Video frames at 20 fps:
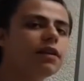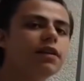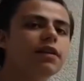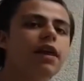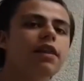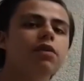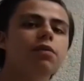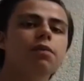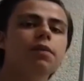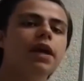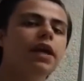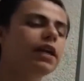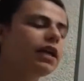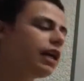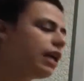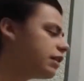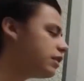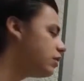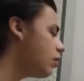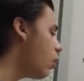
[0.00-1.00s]
the domain
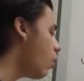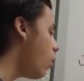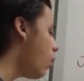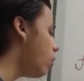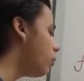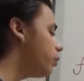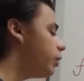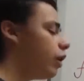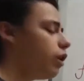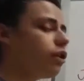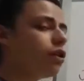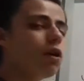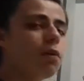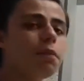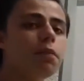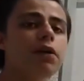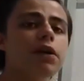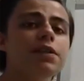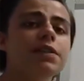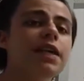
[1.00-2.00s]
is all real
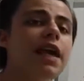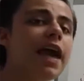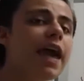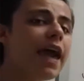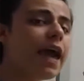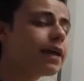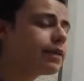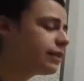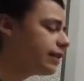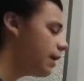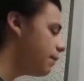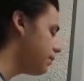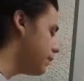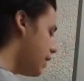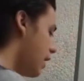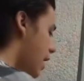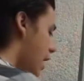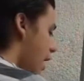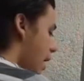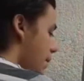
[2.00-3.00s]
numbers except
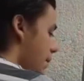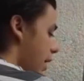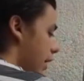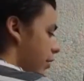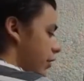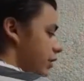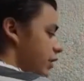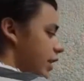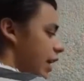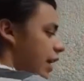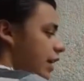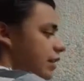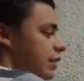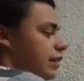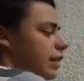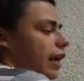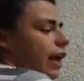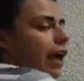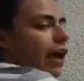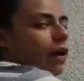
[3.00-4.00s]
minus 8
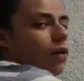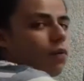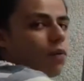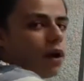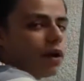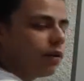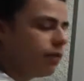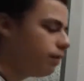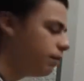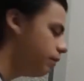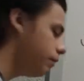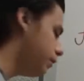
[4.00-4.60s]
and 1.